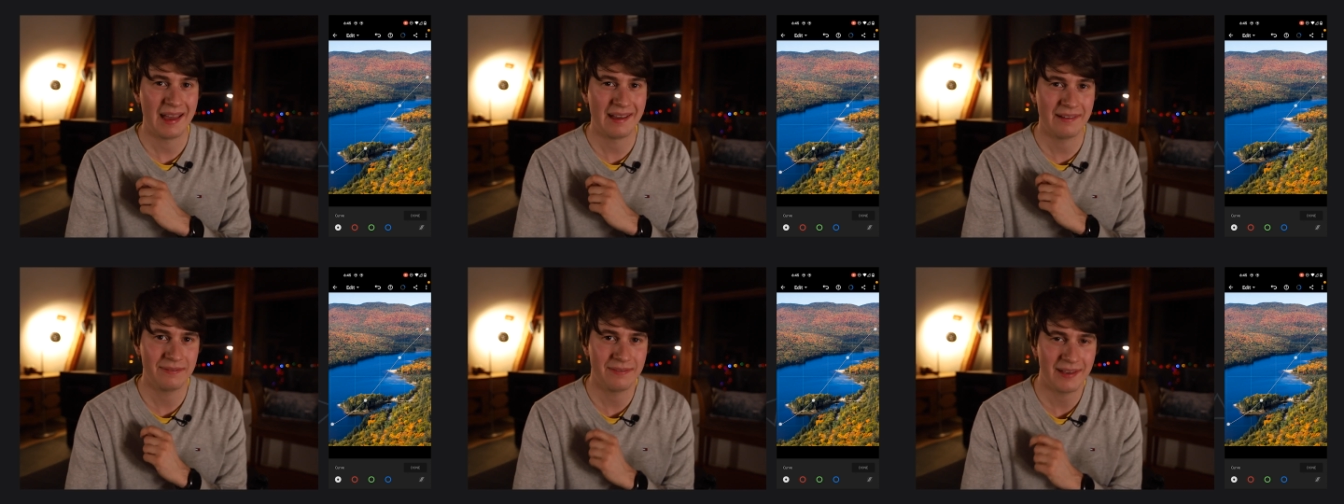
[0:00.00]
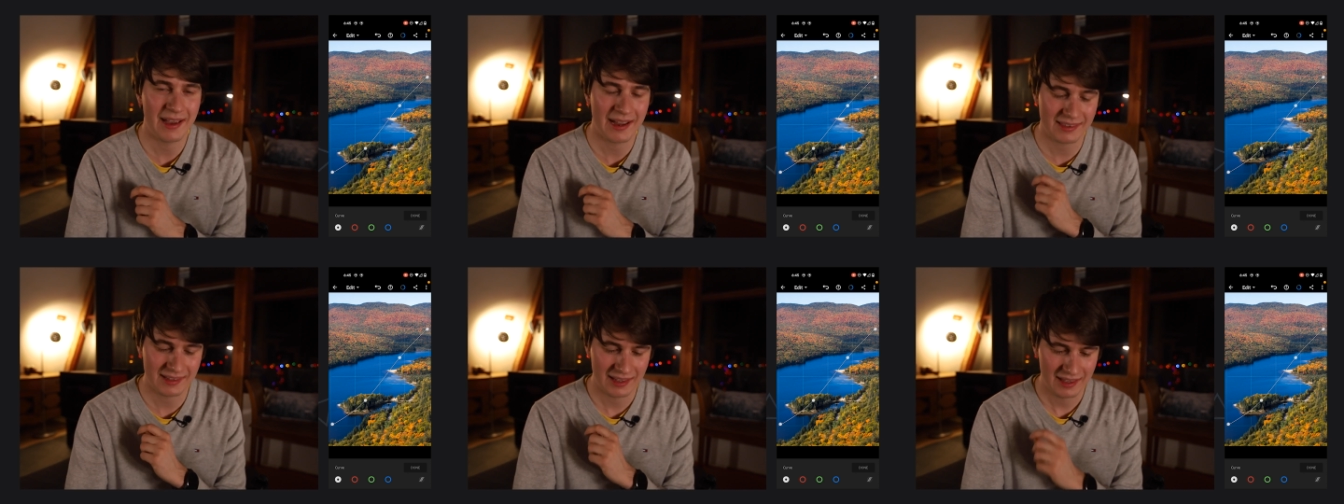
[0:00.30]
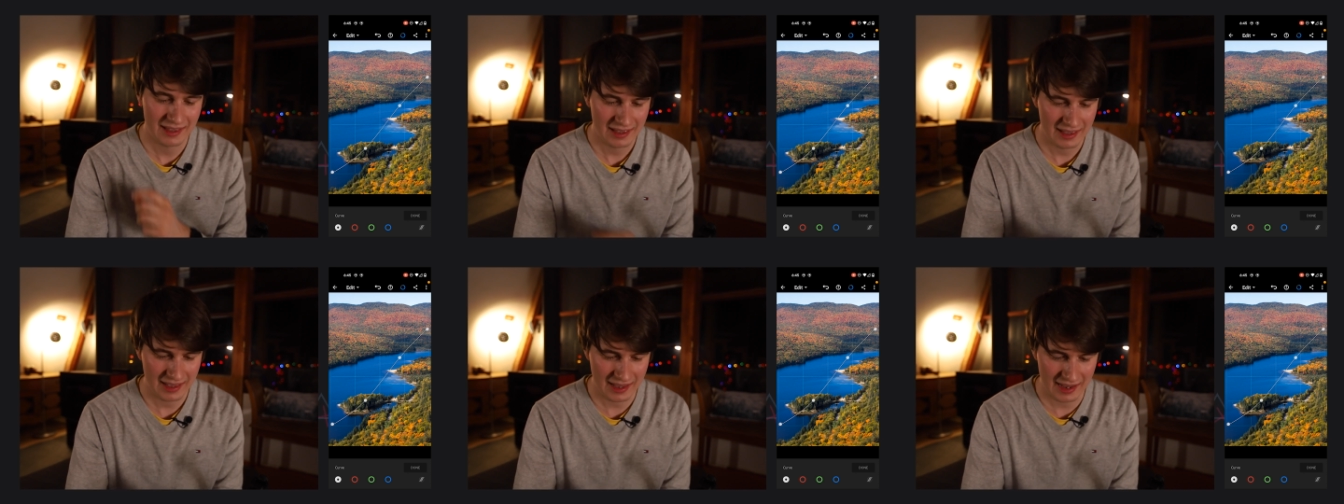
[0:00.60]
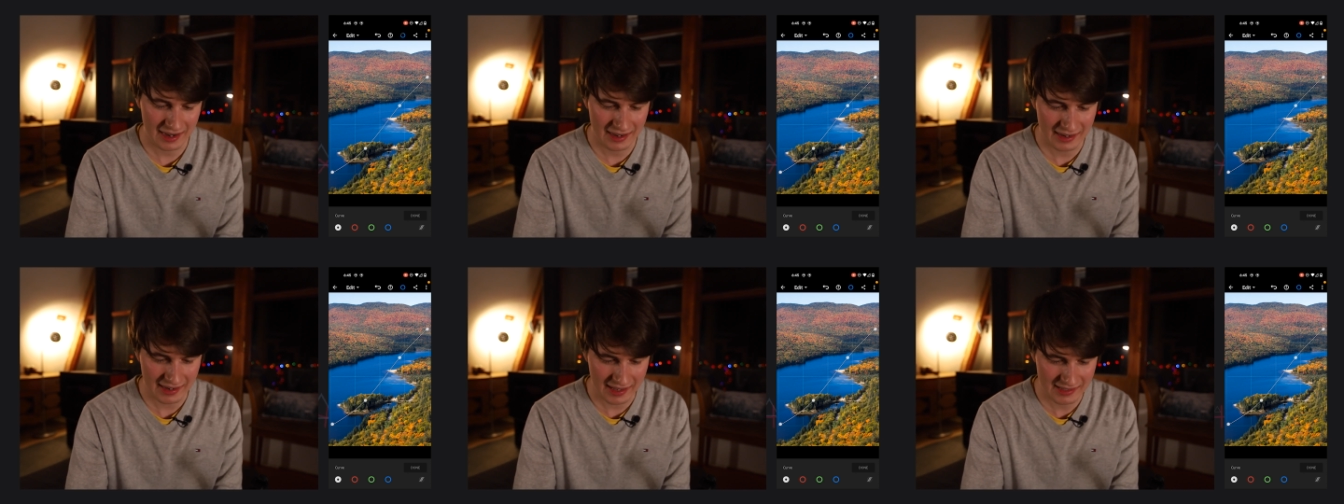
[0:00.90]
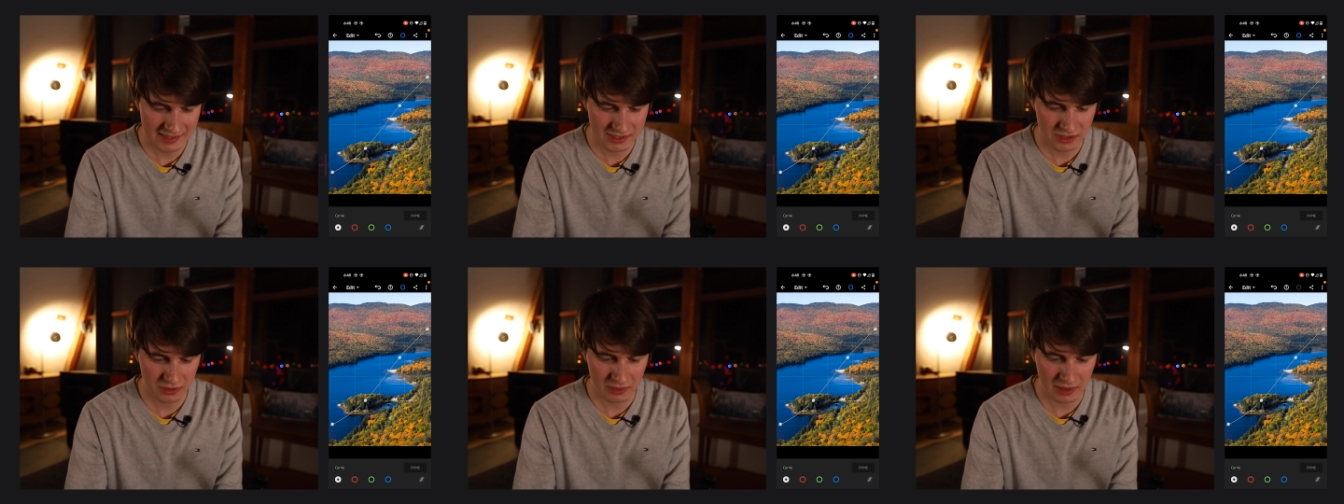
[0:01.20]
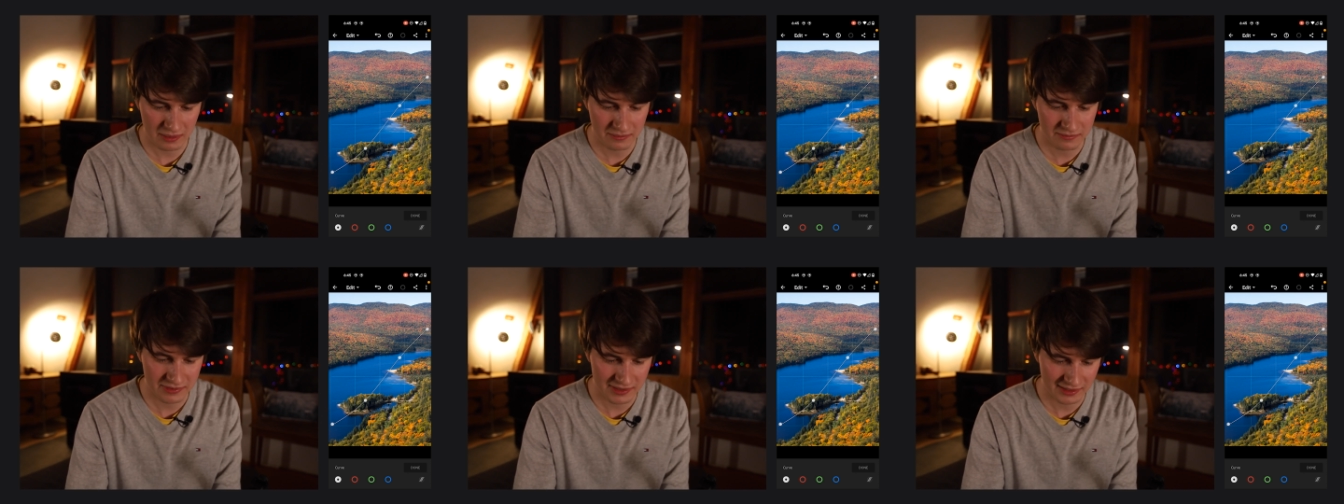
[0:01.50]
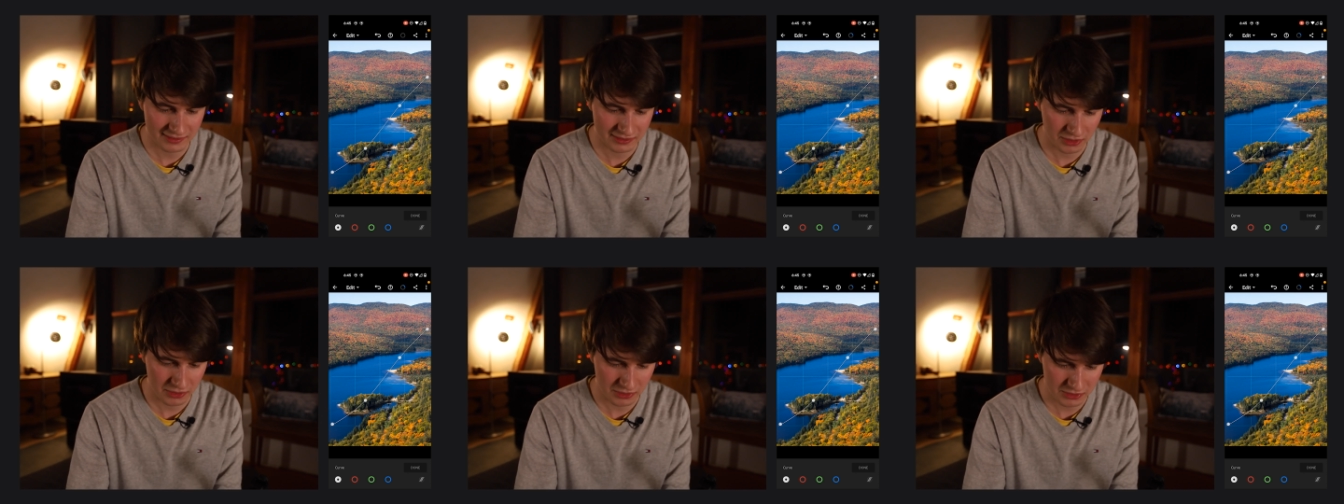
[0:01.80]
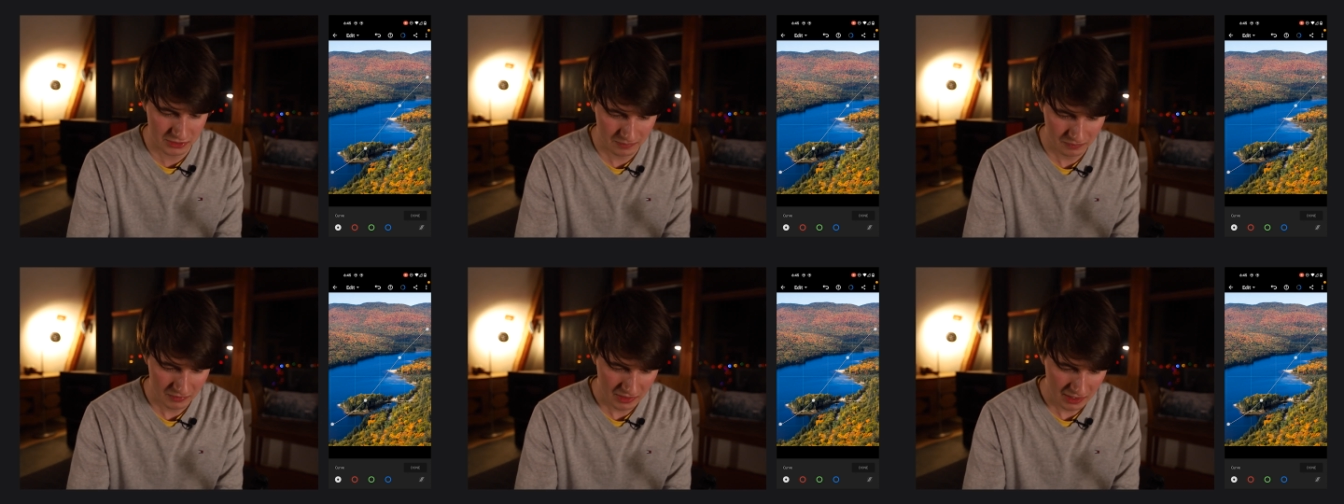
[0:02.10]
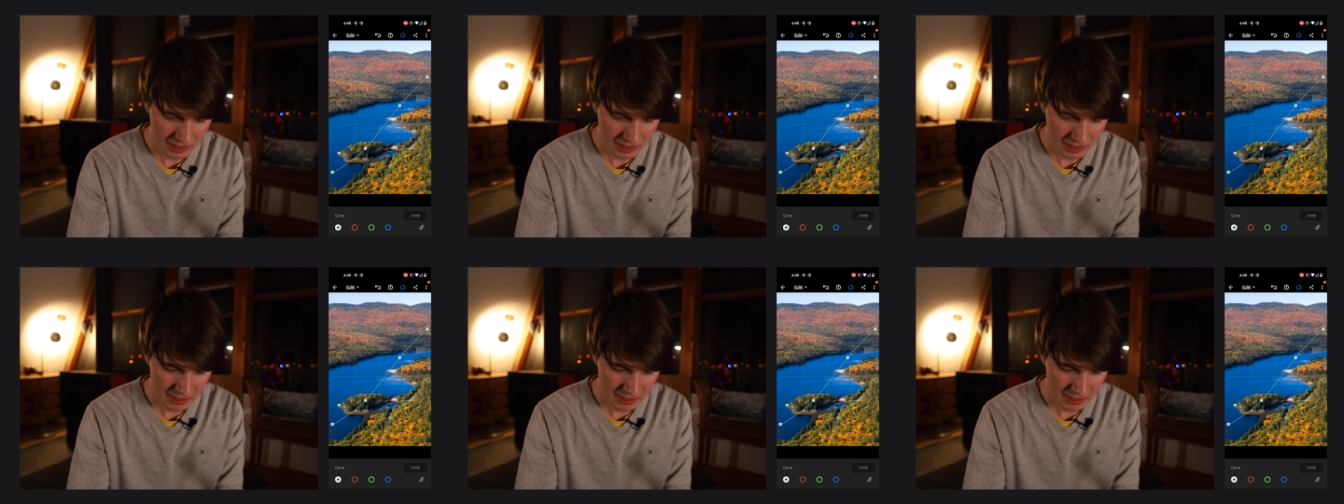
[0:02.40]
effect in Instagram filters.